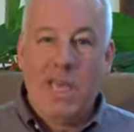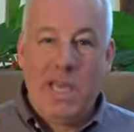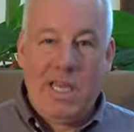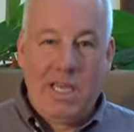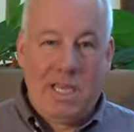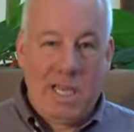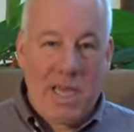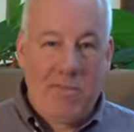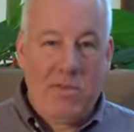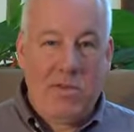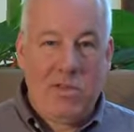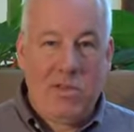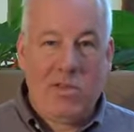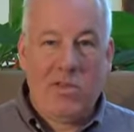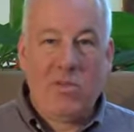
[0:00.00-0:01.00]
in the name of
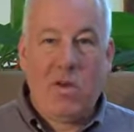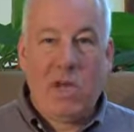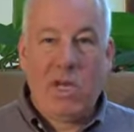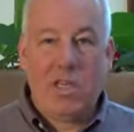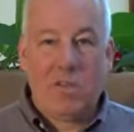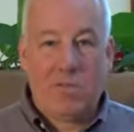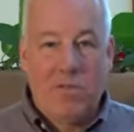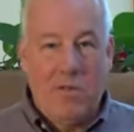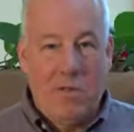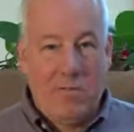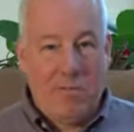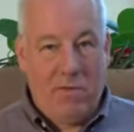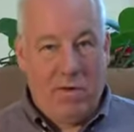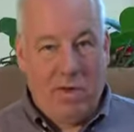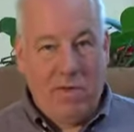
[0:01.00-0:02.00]
Jesus Christ, for the
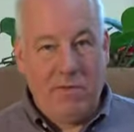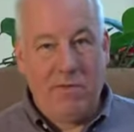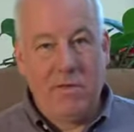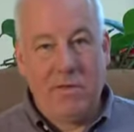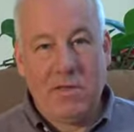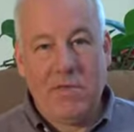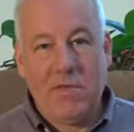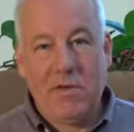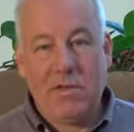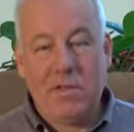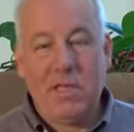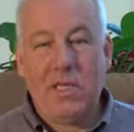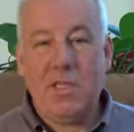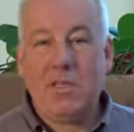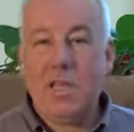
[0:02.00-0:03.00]
forgiveness of your
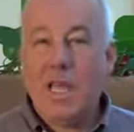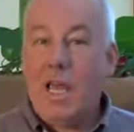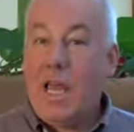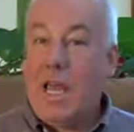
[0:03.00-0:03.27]
sins,